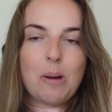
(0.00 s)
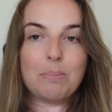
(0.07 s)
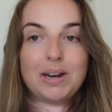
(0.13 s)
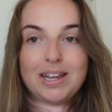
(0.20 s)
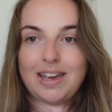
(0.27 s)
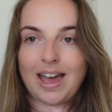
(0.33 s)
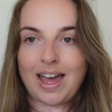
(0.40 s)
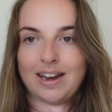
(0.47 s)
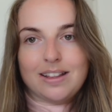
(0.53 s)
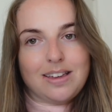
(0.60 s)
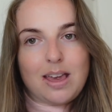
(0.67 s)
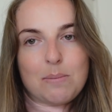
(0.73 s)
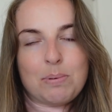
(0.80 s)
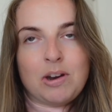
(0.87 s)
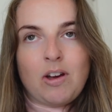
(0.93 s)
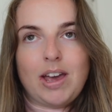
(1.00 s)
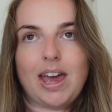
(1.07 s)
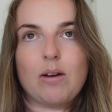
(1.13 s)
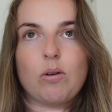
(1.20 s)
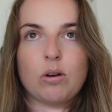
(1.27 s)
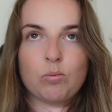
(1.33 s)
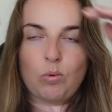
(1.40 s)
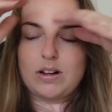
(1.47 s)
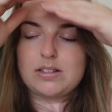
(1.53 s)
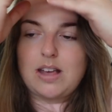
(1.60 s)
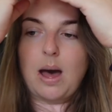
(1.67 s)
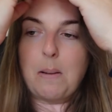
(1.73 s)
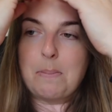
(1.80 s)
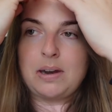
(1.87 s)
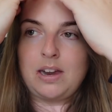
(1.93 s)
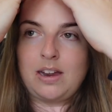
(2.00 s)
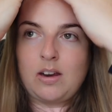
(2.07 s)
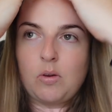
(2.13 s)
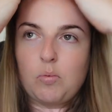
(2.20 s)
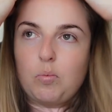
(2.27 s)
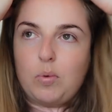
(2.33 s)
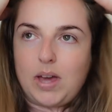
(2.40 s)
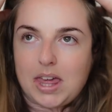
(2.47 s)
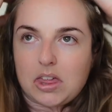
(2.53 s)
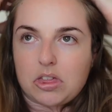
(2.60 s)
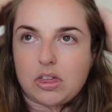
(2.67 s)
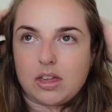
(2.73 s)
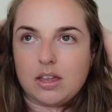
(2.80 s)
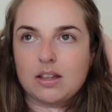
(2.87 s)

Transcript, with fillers: But again, keep an eye out on what's happening with